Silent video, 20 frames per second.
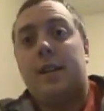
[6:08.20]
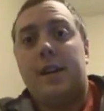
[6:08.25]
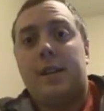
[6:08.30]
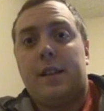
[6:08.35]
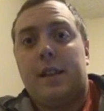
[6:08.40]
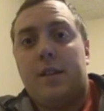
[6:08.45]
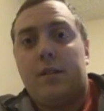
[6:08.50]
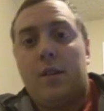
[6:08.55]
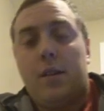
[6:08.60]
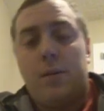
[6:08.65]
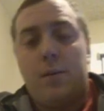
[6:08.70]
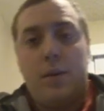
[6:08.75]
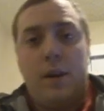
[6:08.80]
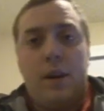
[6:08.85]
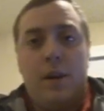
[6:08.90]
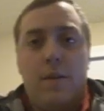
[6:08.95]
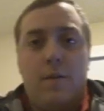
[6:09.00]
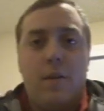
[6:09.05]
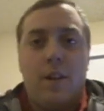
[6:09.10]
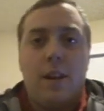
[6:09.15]
it. That's all
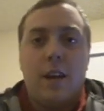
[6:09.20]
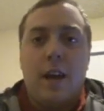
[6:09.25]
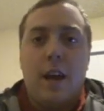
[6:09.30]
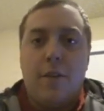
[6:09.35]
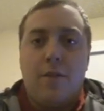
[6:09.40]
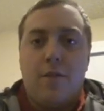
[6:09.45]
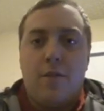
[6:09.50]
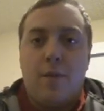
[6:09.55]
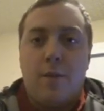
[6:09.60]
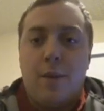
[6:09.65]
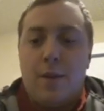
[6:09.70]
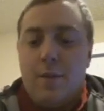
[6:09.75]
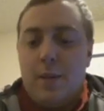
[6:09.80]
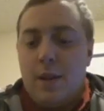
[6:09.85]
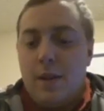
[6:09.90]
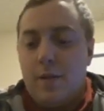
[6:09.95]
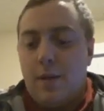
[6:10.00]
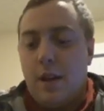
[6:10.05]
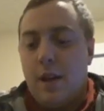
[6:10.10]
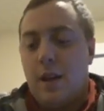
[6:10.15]
we really get from him.
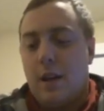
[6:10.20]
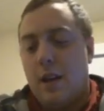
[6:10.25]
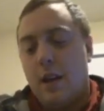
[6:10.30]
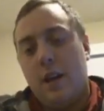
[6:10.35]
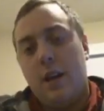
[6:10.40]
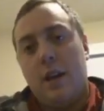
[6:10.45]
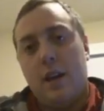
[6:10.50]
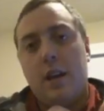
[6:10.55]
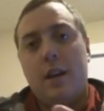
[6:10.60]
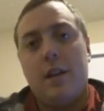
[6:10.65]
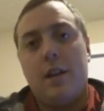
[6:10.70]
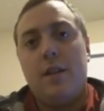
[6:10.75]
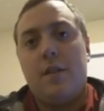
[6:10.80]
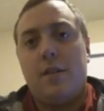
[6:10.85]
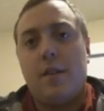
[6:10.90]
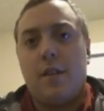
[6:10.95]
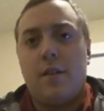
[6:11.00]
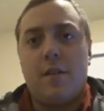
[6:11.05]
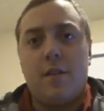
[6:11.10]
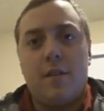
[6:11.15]
He
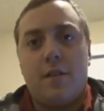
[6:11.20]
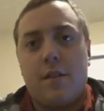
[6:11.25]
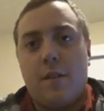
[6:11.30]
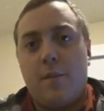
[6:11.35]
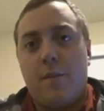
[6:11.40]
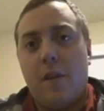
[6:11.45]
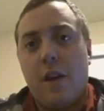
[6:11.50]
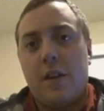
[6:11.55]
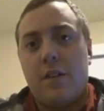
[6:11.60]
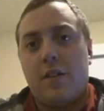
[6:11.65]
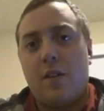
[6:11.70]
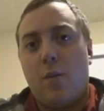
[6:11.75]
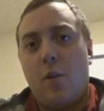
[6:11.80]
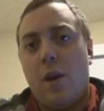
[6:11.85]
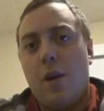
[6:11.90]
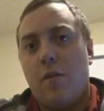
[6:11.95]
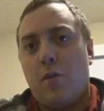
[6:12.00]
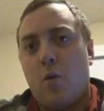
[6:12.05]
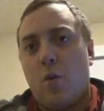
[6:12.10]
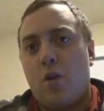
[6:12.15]
says it in some fancy
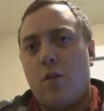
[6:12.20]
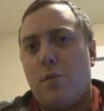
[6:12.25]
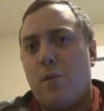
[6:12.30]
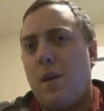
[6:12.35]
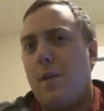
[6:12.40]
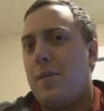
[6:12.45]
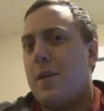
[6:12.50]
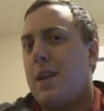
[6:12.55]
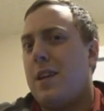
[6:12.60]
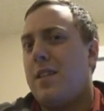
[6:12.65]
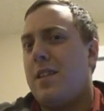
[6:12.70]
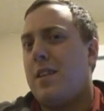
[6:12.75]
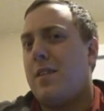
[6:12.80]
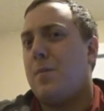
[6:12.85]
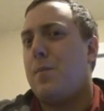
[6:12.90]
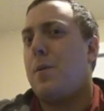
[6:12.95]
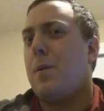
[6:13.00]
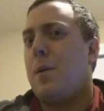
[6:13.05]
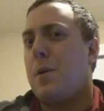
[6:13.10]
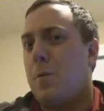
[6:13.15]
way, of course, but I'm thinking
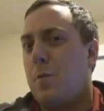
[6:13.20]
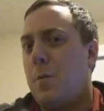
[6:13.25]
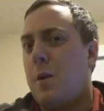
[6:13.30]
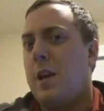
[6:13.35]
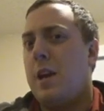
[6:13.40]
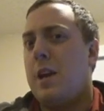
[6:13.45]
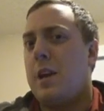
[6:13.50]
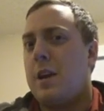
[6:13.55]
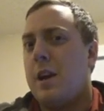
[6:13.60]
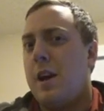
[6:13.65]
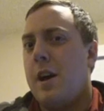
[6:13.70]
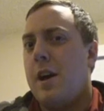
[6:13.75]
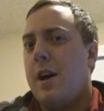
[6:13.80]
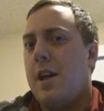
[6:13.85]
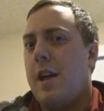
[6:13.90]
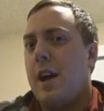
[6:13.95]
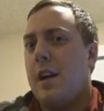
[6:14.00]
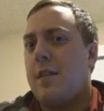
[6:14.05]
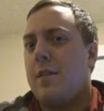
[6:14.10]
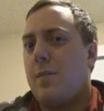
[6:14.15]
that's pretty weak.
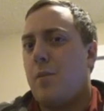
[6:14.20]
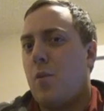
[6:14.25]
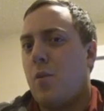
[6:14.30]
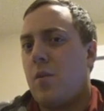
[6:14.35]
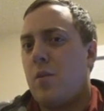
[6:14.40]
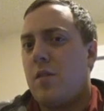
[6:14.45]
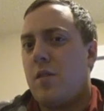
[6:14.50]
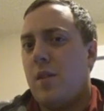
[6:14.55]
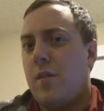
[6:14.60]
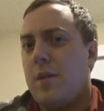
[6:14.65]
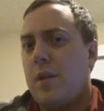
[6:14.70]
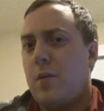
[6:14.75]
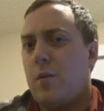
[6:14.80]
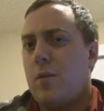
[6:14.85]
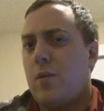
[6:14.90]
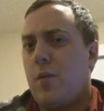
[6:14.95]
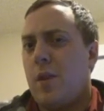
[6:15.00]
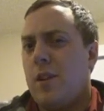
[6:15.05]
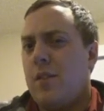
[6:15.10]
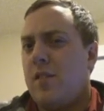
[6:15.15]
That's more something that
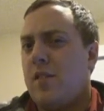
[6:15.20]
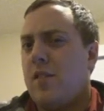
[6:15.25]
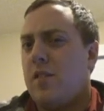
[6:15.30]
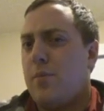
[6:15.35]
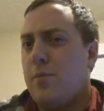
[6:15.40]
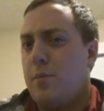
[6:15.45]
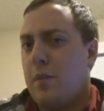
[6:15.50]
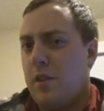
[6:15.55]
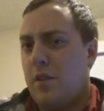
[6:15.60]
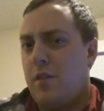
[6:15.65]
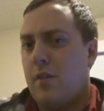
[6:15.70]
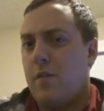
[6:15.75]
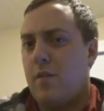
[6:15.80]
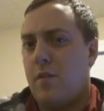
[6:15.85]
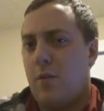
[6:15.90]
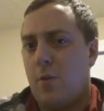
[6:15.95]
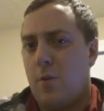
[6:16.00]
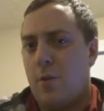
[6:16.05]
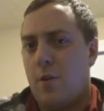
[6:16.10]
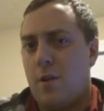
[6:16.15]
would raise suspicion
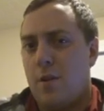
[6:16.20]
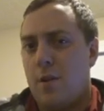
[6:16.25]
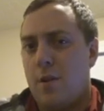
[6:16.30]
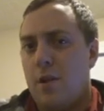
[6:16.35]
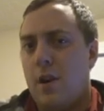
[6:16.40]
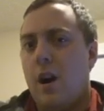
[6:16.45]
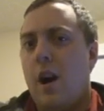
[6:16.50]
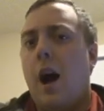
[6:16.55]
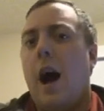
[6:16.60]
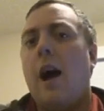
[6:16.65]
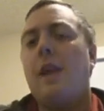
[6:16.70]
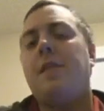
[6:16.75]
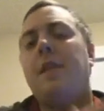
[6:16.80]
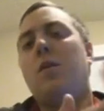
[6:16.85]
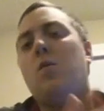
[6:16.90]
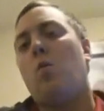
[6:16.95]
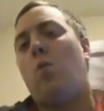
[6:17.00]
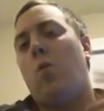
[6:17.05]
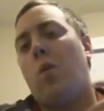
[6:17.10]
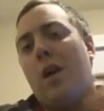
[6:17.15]
for her. I
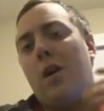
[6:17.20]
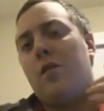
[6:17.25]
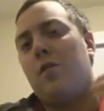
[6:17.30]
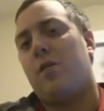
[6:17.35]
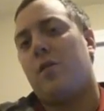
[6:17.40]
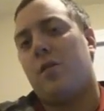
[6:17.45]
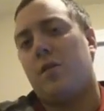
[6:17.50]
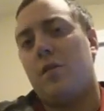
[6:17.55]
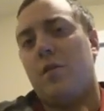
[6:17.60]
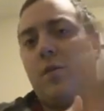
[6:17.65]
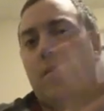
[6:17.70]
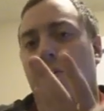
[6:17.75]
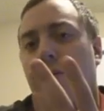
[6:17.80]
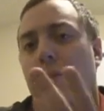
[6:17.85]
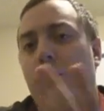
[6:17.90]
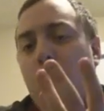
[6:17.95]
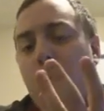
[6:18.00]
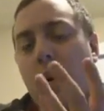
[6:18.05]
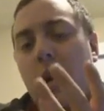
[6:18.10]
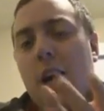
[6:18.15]
think Wells,
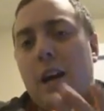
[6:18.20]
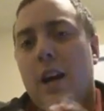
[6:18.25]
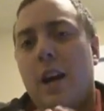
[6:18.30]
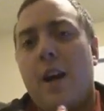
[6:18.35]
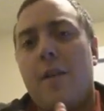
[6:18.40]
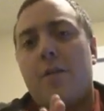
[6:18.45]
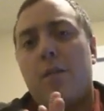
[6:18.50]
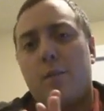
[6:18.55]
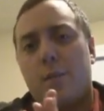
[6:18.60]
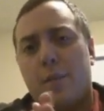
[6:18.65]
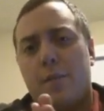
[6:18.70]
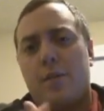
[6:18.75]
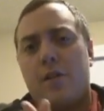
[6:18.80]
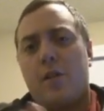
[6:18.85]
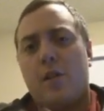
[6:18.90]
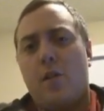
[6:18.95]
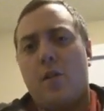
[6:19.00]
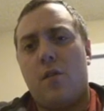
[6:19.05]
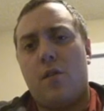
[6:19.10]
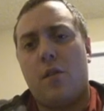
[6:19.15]
from what I got from him
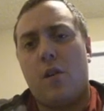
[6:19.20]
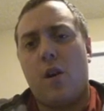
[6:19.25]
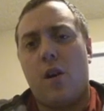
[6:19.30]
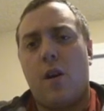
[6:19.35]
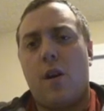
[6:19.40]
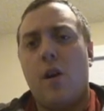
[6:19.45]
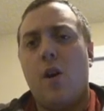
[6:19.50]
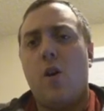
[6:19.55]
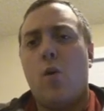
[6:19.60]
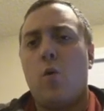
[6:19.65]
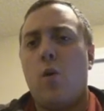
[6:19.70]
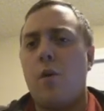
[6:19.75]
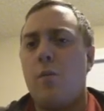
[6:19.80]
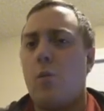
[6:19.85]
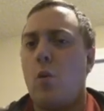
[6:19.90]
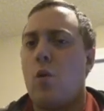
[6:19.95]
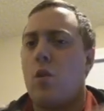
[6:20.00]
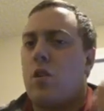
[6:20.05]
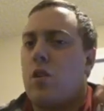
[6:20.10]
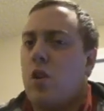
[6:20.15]
so far, would
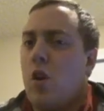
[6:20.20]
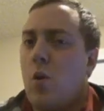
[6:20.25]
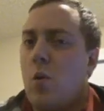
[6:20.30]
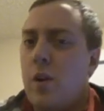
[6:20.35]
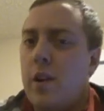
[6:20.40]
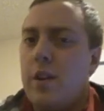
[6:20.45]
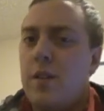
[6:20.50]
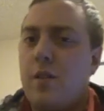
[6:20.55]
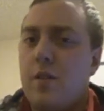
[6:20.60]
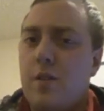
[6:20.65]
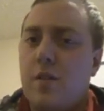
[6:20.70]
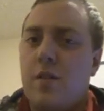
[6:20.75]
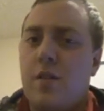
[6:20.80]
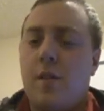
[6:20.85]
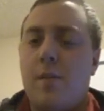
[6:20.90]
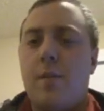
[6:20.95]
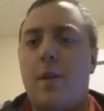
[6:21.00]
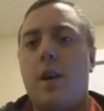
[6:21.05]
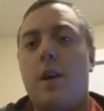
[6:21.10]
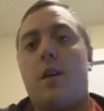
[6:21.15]
more go into
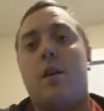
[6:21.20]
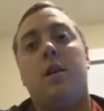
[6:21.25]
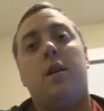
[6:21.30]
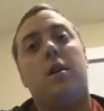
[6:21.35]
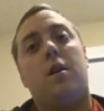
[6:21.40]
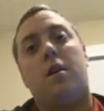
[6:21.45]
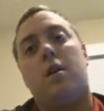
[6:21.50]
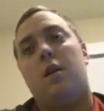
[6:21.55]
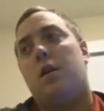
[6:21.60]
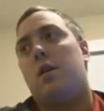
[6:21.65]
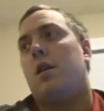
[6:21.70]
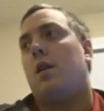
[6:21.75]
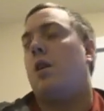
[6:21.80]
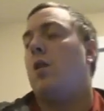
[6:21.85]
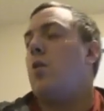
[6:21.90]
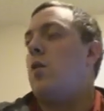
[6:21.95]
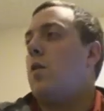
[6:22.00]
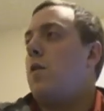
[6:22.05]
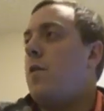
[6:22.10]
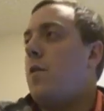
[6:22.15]
some, like, you
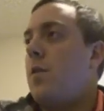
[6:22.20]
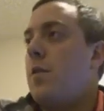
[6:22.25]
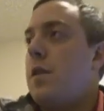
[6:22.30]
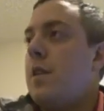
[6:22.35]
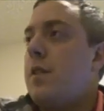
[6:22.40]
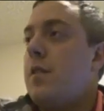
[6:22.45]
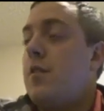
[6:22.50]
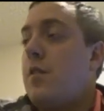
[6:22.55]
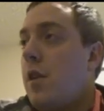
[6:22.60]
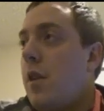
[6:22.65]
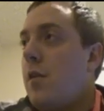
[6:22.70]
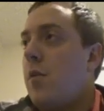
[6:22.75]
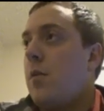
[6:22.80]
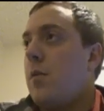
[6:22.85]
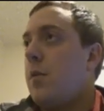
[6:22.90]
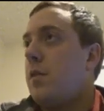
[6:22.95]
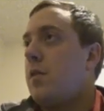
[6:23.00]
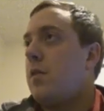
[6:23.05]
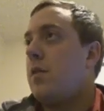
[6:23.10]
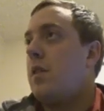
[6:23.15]
know, if only the
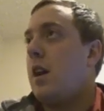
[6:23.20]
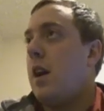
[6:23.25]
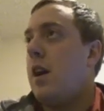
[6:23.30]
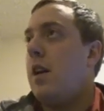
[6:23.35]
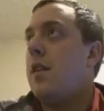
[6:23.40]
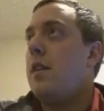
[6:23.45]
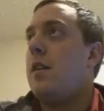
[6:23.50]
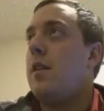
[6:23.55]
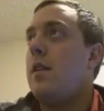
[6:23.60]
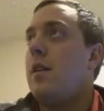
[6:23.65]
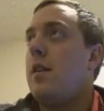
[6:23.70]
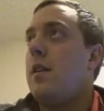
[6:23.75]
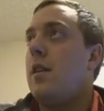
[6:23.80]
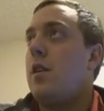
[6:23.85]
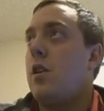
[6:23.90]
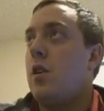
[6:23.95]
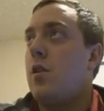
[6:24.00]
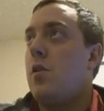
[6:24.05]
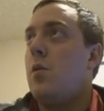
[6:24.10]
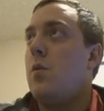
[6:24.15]
general was dead,
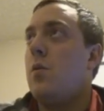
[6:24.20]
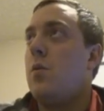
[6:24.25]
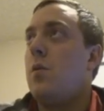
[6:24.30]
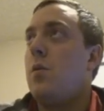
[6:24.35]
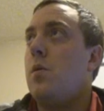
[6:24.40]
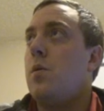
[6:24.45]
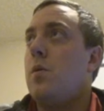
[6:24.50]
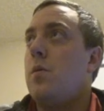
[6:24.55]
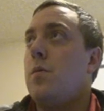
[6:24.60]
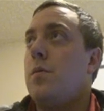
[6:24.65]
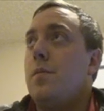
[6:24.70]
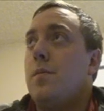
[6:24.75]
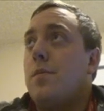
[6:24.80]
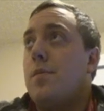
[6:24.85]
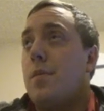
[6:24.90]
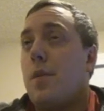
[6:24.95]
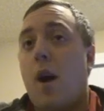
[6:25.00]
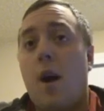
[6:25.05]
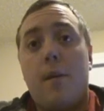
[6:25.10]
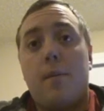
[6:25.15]
you
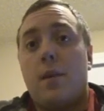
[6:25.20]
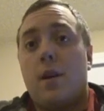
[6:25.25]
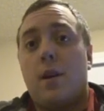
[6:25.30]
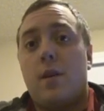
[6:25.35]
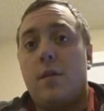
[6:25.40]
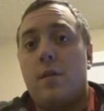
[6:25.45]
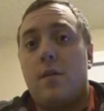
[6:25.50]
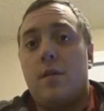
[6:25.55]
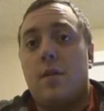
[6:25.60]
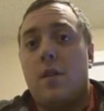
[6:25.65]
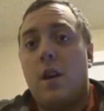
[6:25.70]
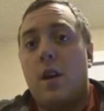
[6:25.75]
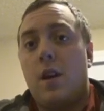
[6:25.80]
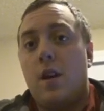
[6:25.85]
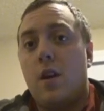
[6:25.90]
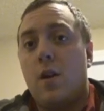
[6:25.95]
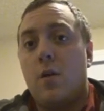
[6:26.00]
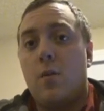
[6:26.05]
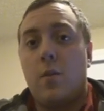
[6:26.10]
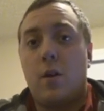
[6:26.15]
probably could stay
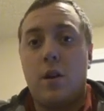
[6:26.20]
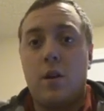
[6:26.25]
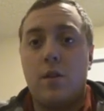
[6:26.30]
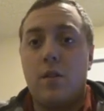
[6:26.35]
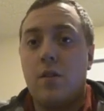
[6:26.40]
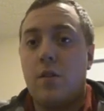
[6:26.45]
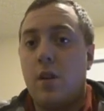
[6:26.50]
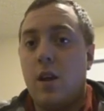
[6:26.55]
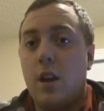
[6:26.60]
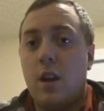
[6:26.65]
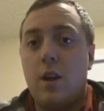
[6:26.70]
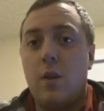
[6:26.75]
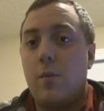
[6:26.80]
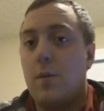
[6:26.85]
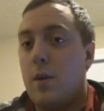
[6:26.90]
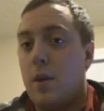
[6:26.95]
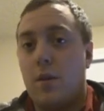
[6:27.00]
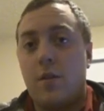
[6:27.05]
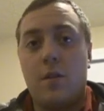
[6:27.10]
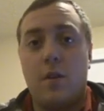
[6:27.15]
here and we could study you,
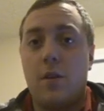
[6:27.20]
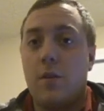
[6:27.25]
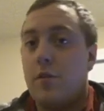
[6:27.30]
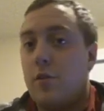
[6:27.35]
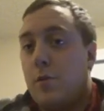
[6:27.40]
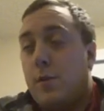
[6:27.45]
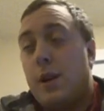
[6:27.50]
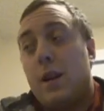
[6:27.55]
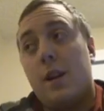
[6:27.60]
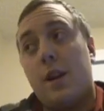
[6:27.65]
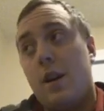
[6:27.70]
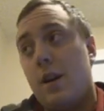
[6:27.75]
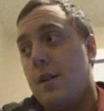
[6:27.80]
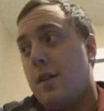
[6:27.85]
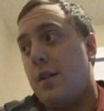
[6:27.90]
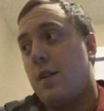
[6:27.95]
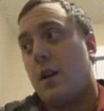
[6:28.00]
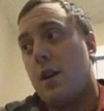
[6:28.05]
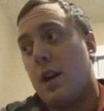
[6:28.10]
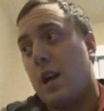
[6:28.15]
but as long as you're being
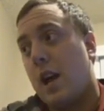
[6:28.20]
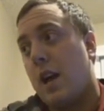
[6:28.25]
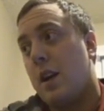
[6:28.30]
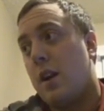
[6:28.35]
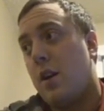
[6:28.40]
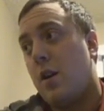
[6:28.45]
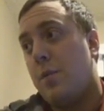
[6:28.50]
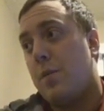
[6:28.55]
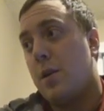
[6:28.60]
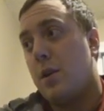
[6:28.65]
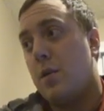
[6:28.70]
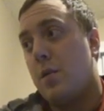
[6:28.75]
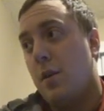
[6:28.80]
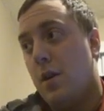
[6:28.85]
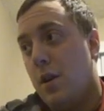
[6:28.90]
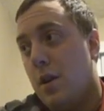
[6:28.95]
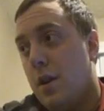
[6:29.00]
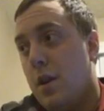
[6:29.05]
hunted, I can't help you.